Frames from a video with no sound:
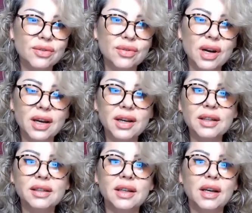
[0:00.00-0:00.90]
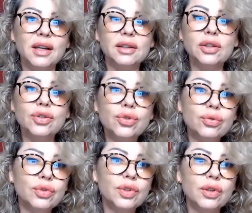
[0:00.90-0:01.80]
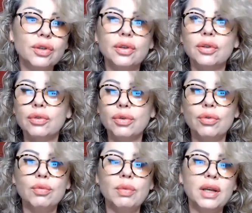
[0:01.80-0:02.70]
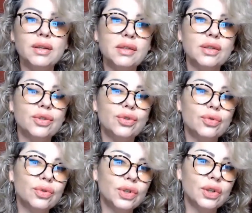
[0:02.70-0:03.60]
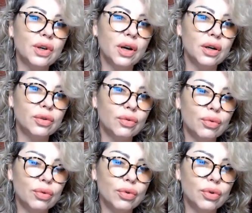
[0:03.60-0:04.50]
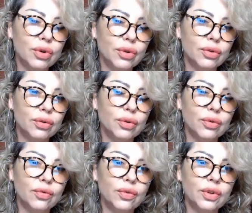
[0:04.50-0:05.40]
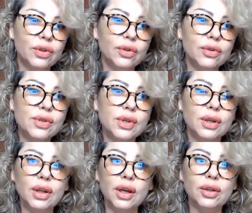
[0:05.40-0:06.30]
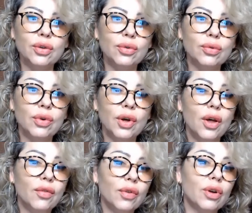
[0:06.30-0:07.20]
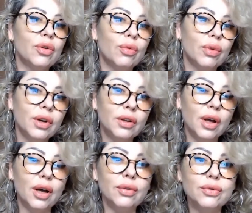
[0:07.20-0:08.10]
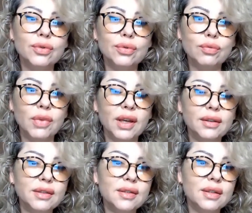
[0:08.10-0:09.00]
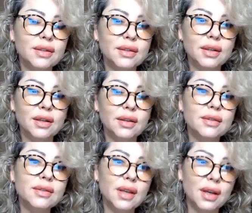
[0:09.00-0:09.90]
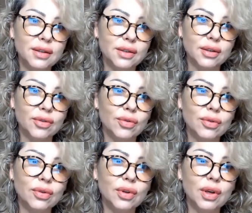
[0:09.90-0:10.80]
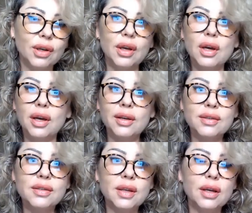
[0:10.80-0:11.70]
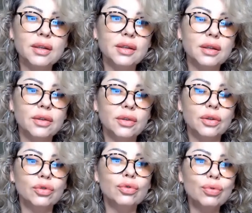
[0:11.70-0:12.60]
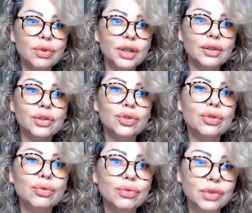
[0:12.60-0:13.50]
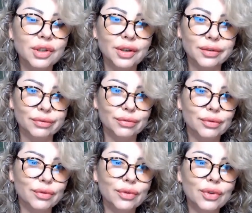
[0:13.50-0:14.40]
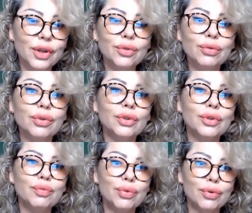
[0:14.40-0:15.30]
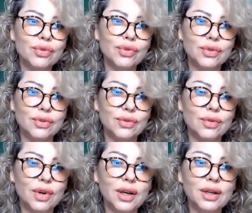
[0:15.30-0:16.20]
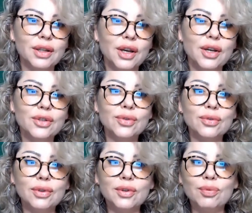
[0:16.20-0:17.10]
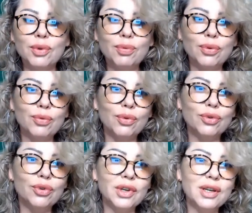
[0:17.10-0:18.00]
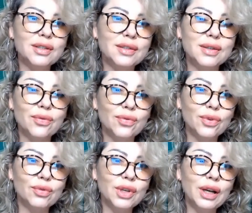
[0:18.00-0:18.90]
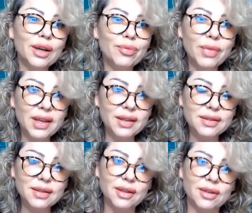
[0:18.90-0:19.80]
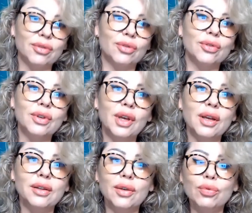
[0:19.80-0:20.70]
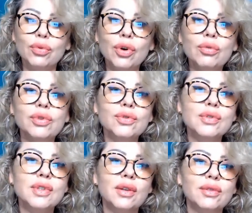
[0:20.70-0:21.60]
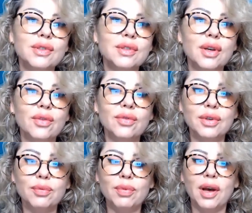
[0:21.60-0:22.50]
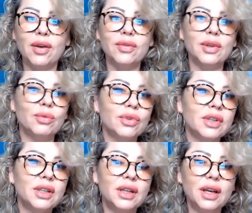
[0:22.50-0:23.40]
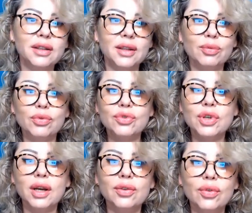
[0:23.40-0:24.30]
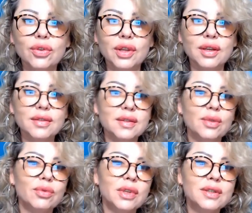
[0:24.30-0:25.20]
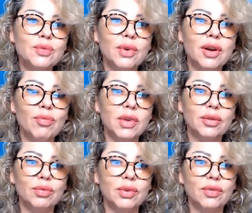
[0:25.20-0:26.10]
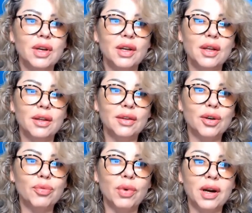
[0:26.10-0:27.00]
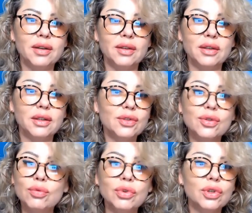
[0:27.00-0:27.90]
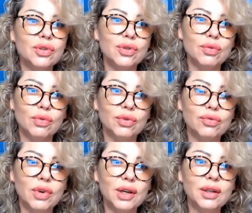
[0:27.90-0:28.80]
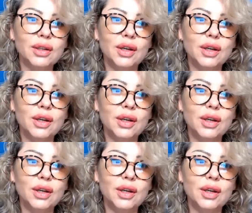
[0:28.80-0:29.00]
right? They're shooting romance, they're shooting hardcore, videos, and I know very well how to make this content exciting, okay? Exciting during the shooting, okay, during the process, right? So that people will create something really amazing, okay? They will go into self-discovery path, they will connect, they will try new things, they will experiment with their partner, and so on and so on, right?